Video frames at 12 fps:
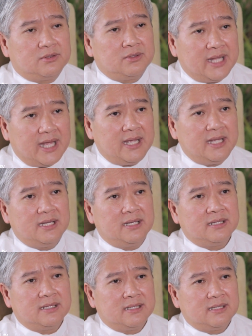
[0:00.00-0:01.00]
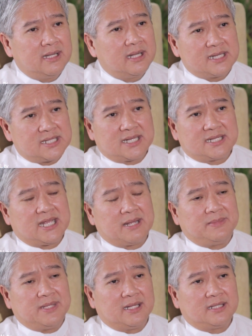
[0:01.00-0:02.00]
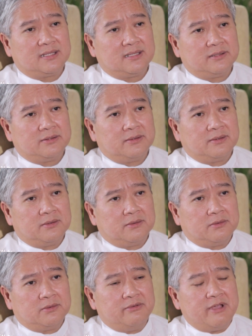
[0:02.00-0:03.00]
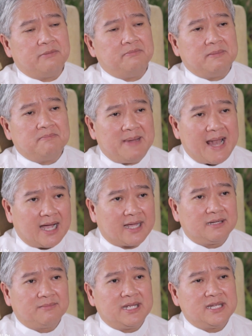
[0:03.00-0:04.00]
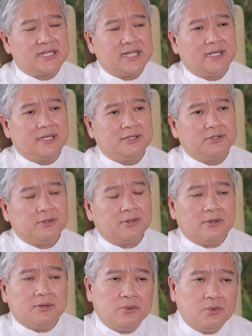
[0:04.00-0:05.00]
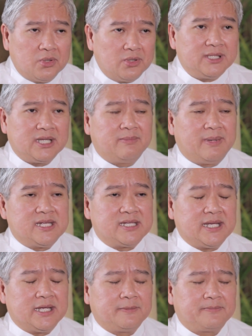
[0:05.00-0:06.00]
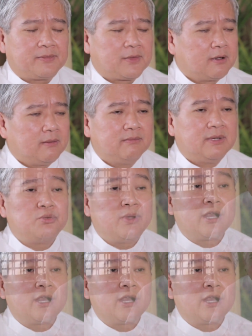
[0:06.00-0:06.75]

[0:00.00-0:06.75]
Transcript: Today, let us accept that. We have been blackened by sin, wounded by sin, but